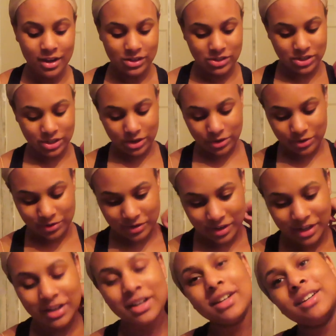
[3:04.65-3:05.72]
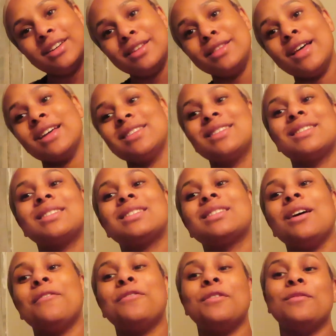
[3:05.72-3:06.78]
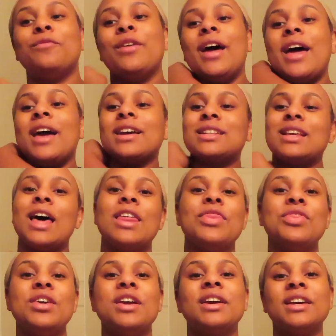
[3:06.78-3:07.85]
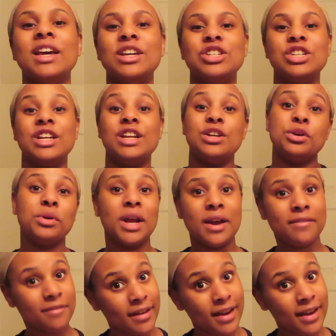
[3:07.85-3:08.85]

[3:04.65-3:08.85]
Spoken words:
So that's a fun fact, in case you didn't know that